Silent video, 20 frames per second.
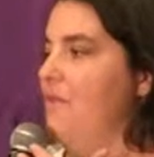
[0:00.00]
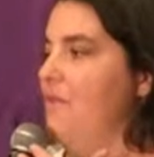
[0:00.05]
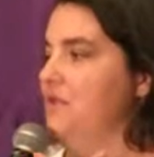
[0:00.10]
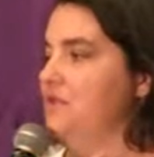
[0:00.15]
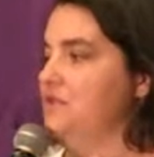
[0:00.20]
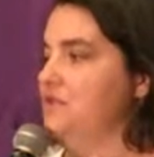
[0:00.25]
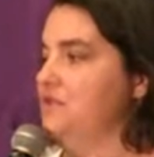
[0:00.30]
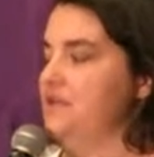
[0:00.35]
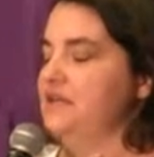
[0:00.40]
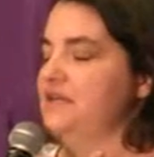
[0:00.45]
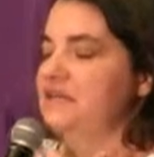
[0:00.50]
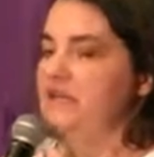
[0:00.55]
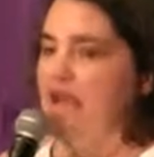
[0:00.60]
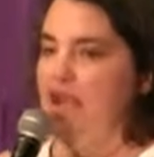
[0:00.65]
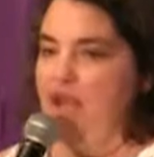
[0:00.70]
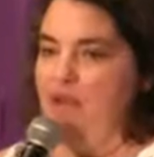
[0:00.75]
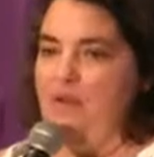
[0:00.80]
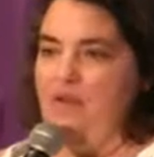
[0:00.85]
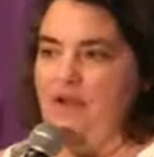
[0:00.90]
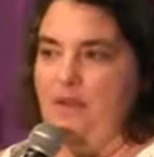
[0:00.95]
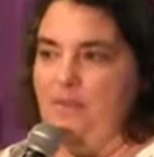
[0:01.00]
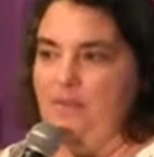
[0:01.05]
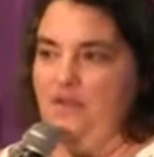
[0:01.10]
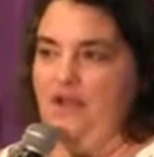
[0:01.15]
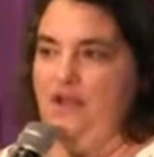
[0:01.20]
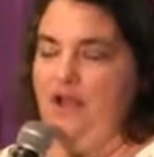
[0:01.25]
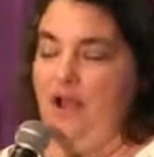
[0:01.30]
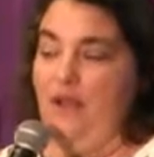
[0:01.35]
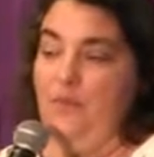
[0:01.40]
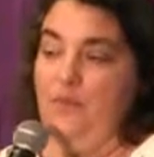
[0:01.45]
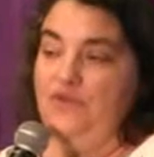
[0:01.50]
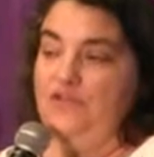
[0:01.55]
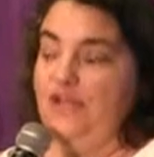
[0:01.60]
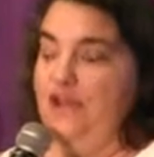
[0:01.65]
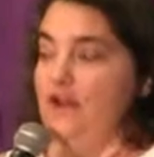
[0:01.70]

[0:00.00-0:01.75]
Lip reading: much things can't be accomplished.